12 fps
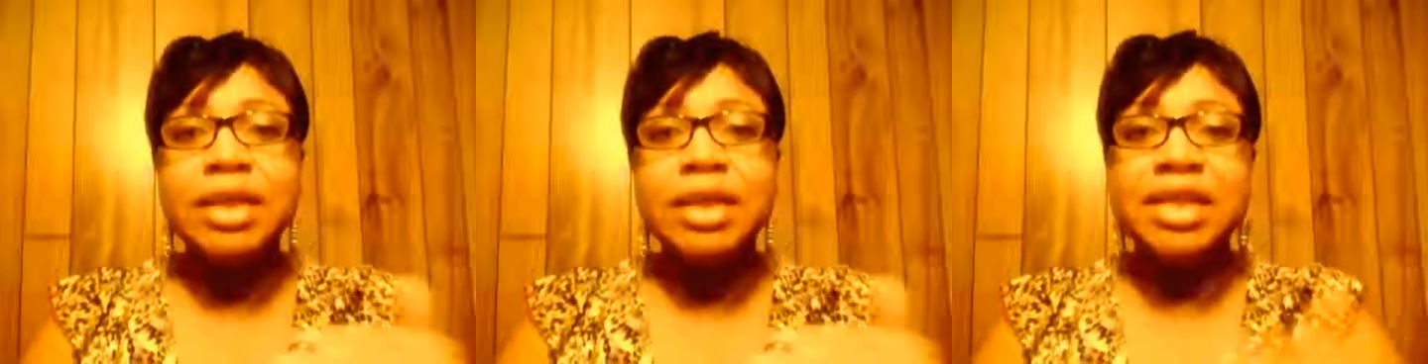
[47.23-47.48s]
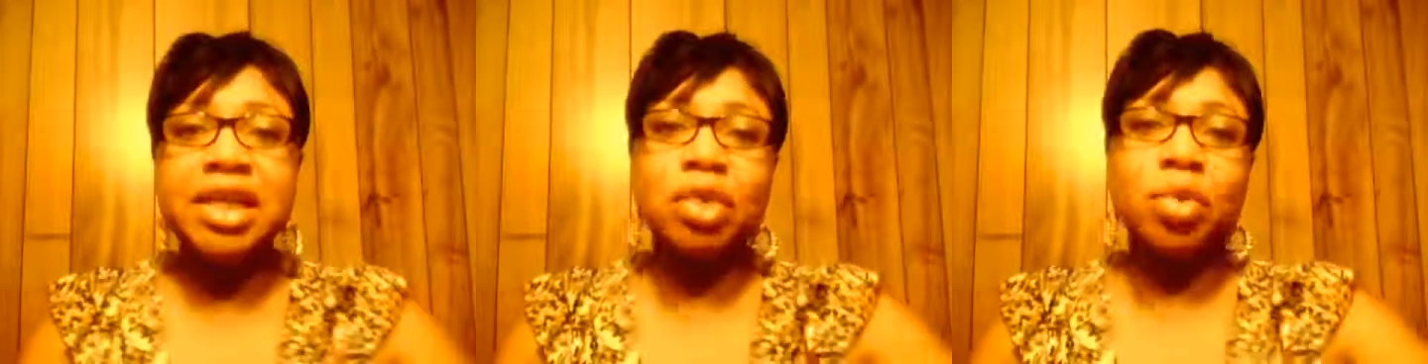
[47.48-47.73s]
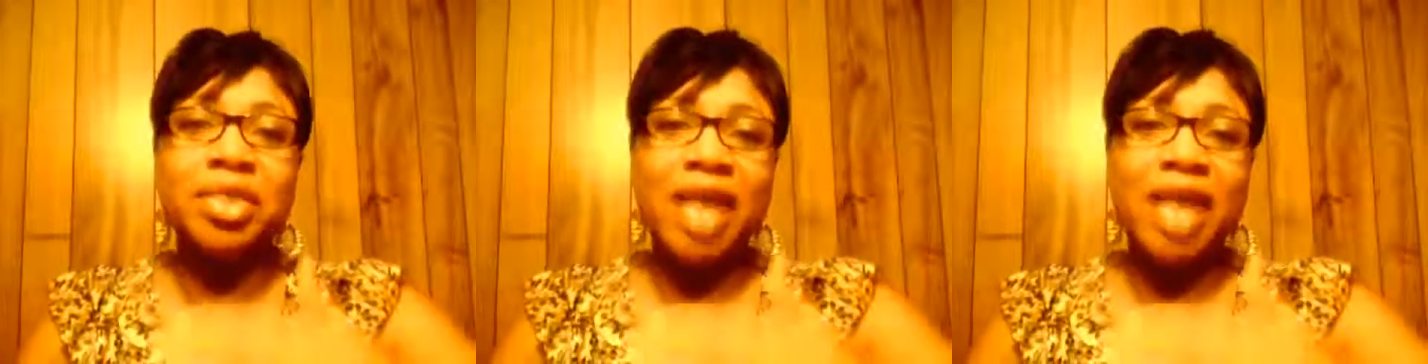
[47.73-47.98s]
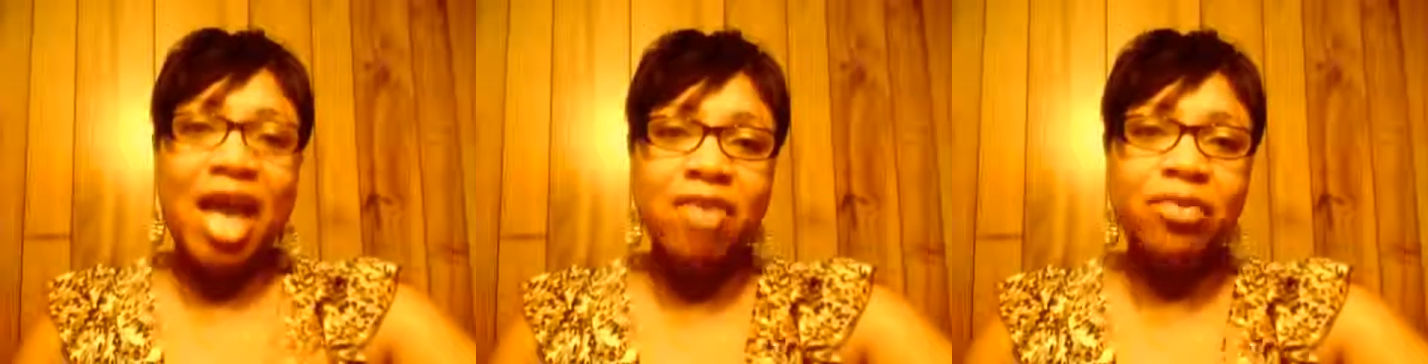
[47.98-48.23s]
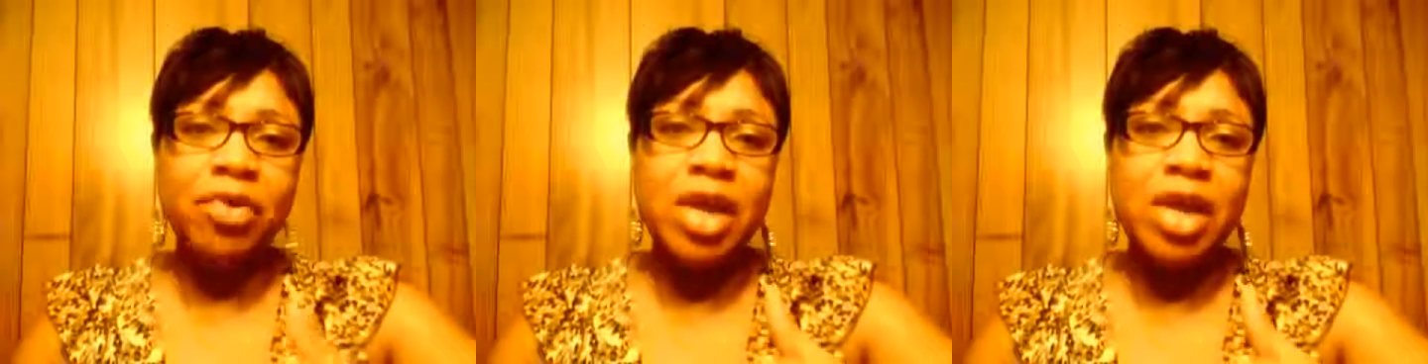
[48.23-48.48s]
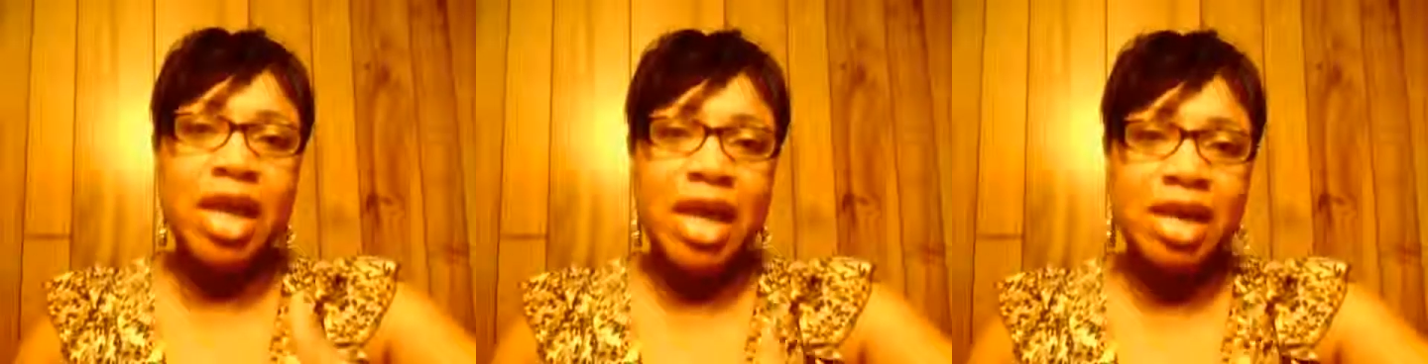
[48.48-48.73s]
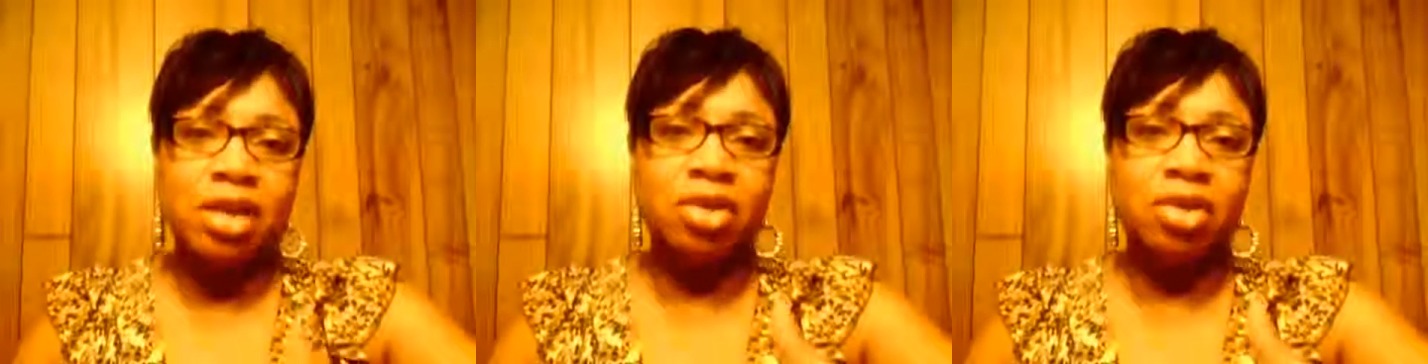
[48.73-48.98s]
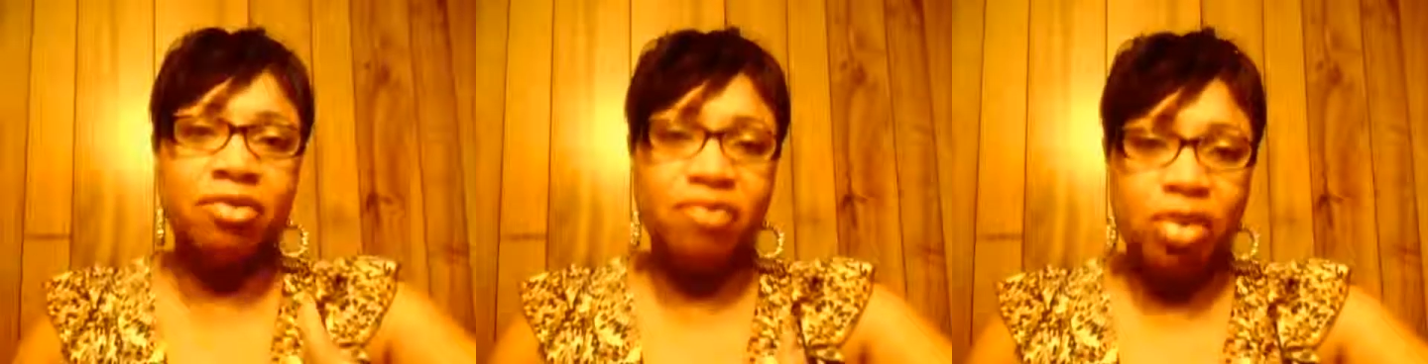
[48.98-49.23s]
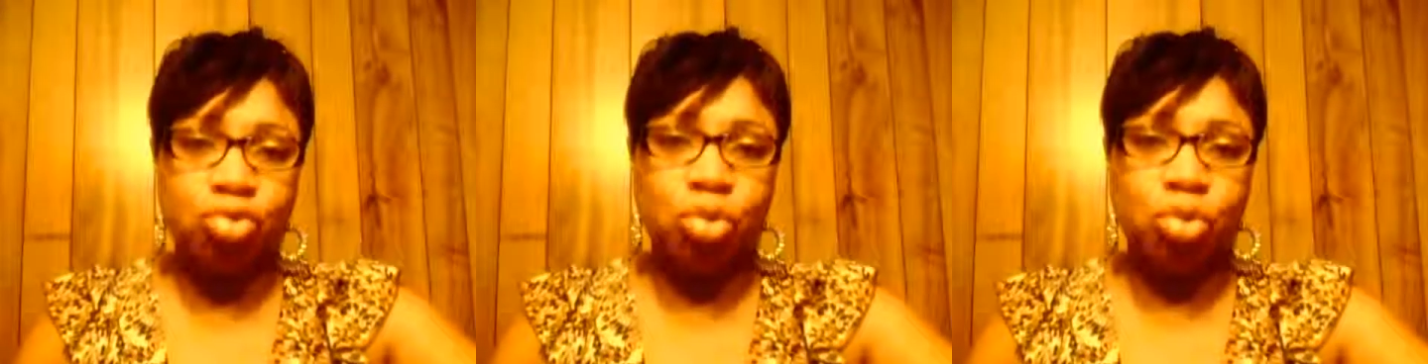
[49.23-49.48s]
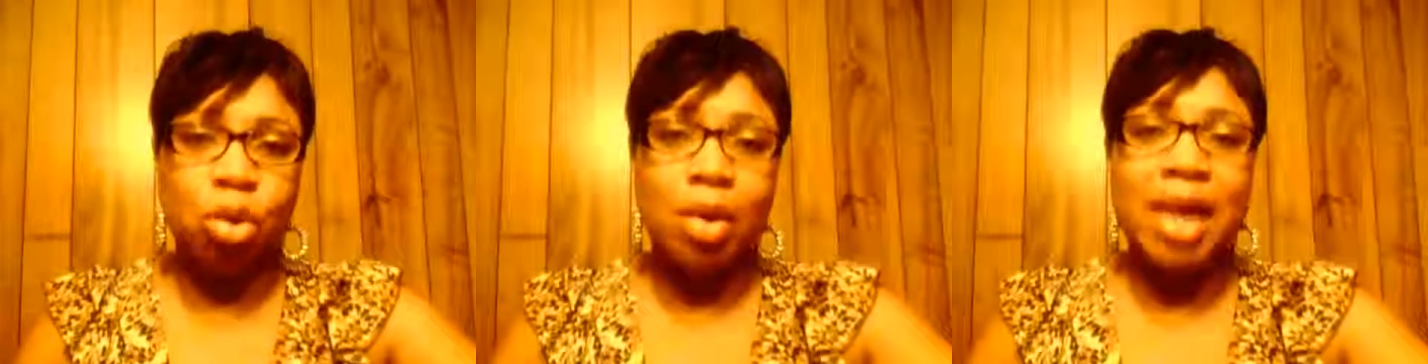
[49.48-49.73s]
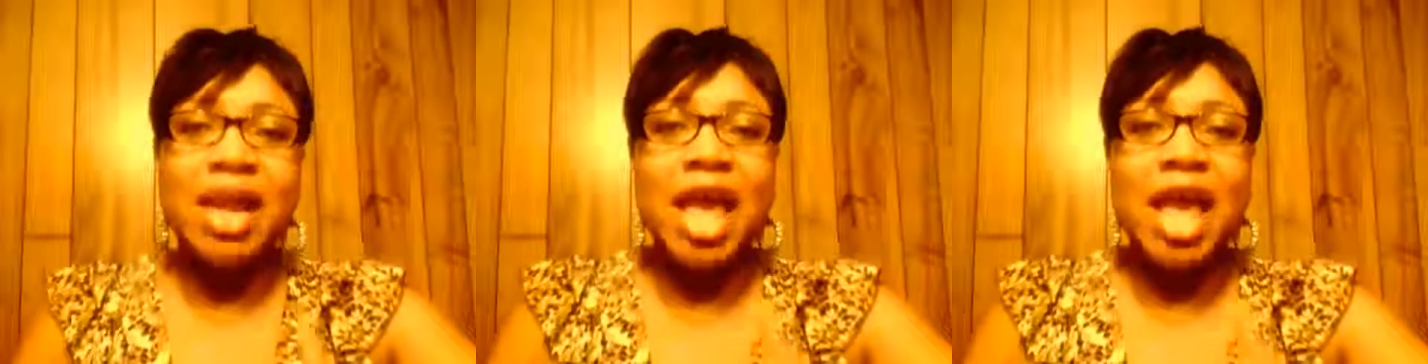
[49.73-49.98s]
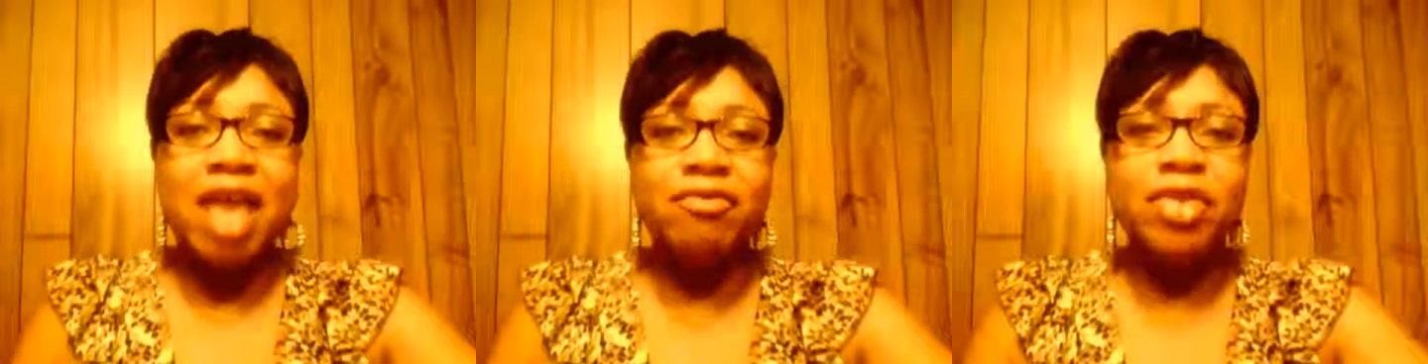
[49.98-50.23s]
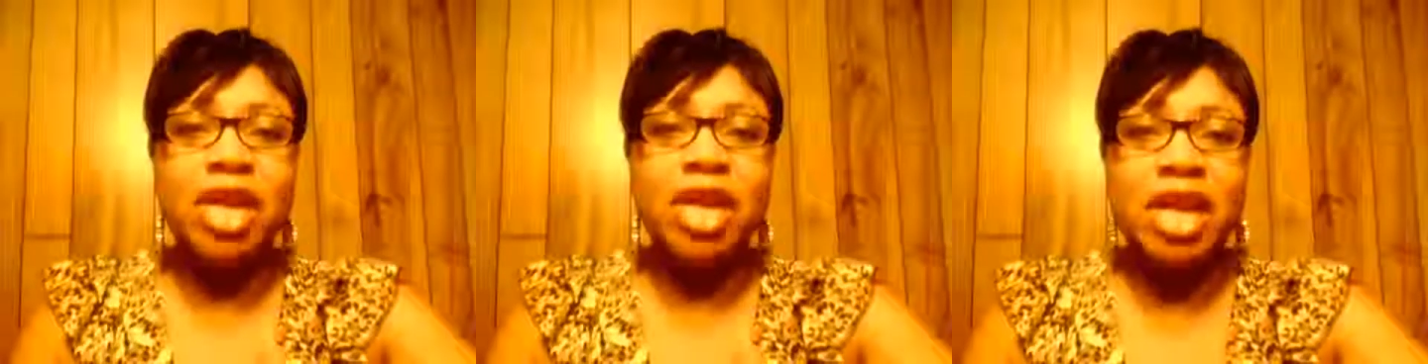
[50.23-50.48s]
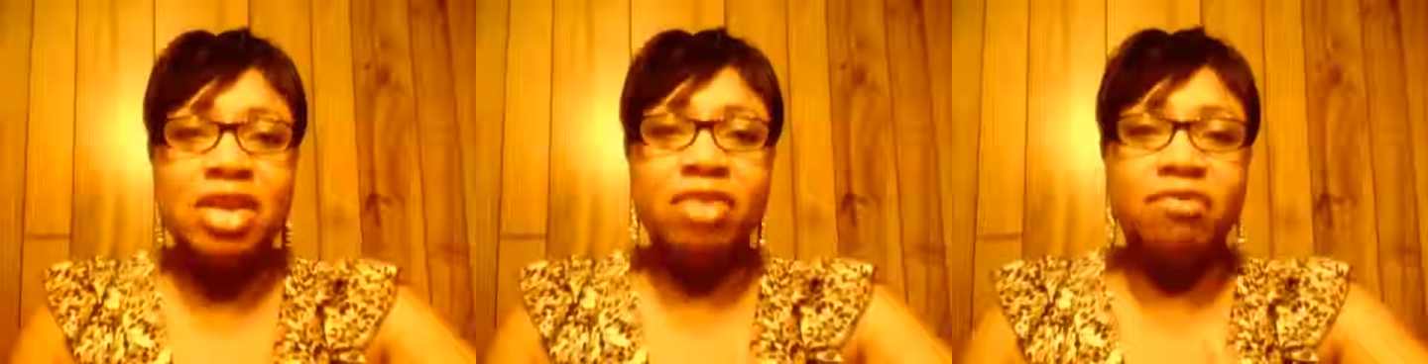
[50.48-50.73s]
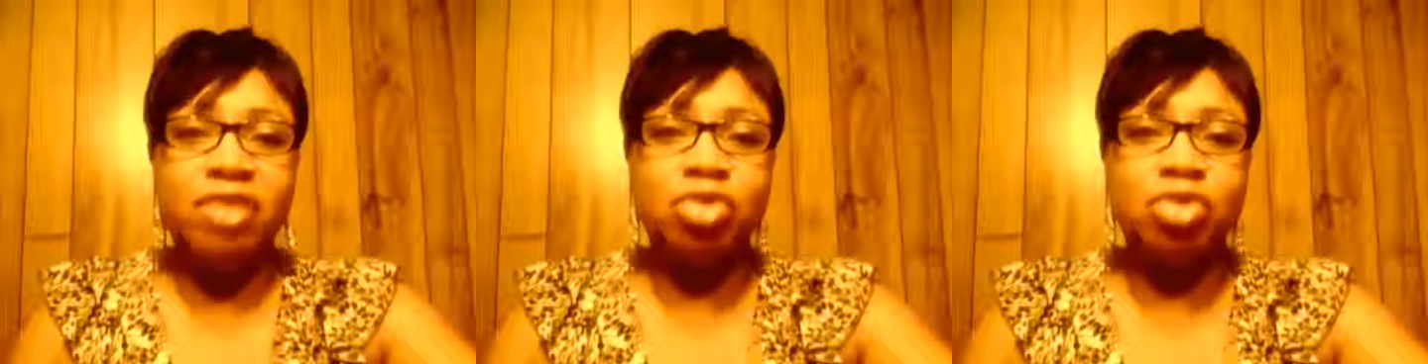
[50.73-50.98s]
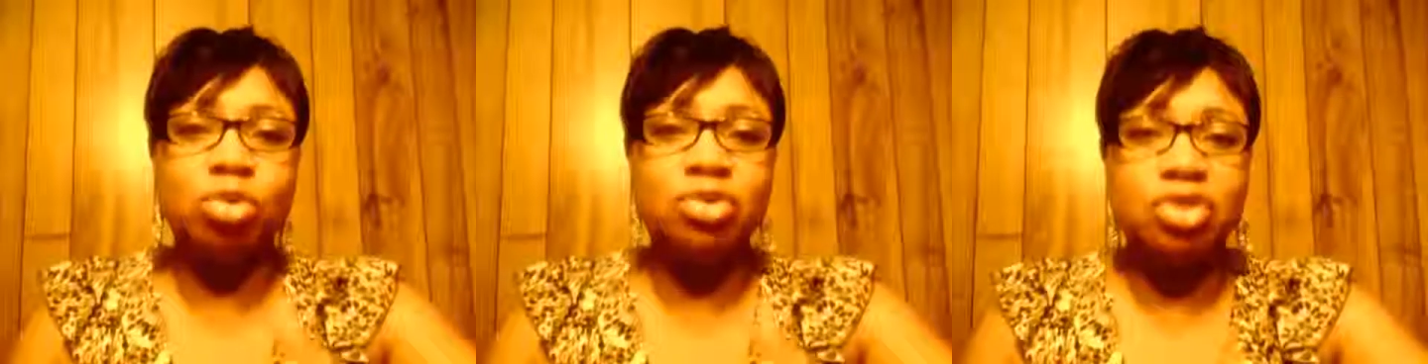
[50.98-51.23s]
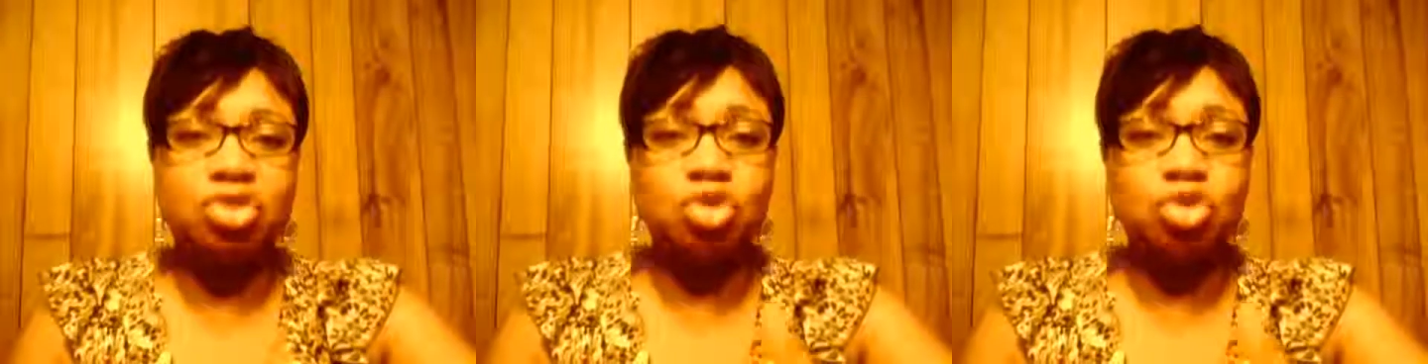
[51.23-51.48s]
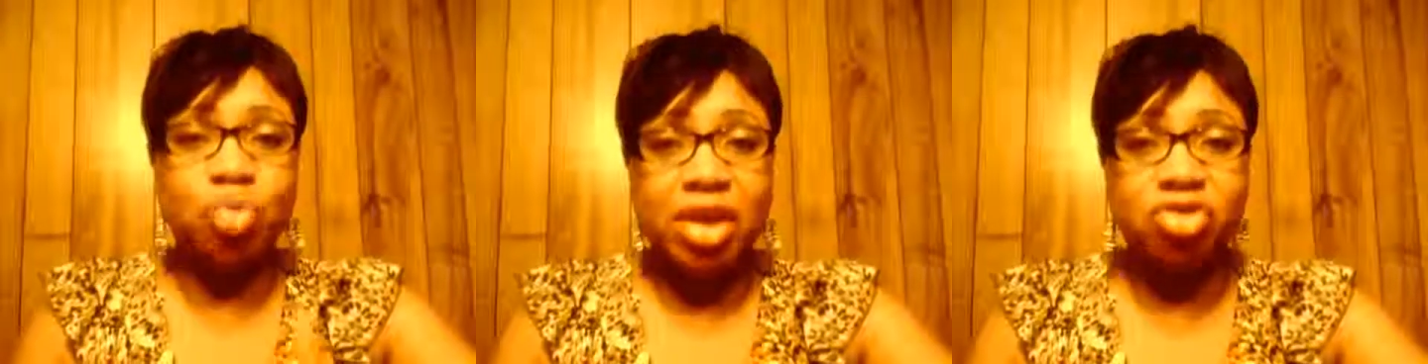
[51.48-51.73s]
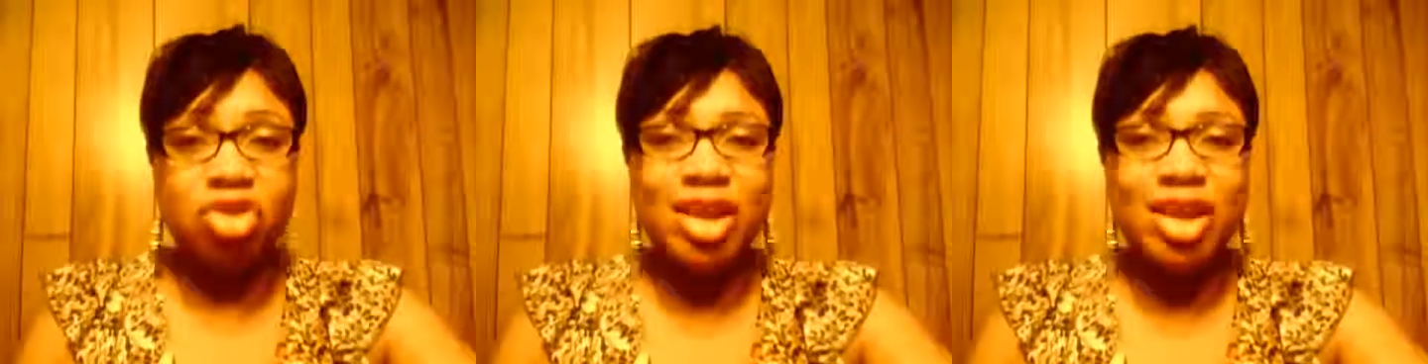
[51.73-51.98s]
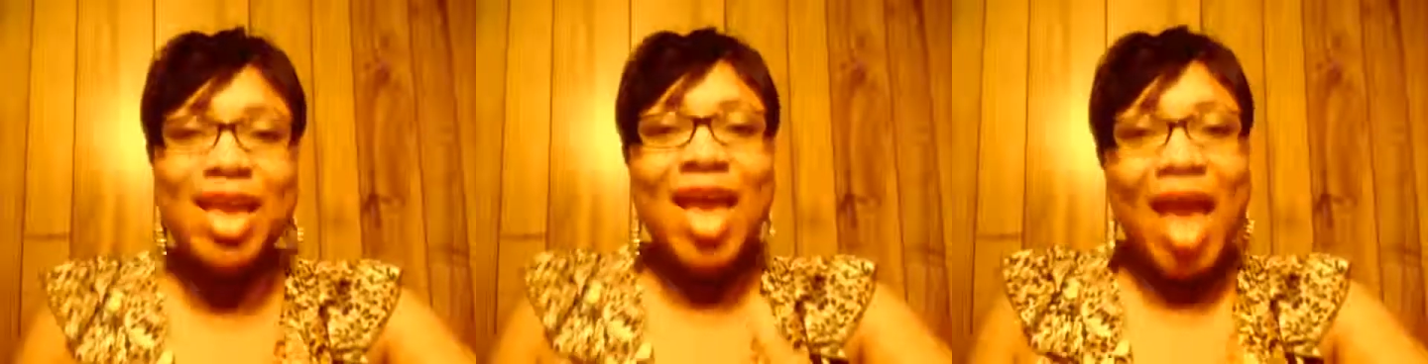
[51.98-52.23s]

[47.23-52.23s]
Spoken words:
dealing with every individual and every individual situation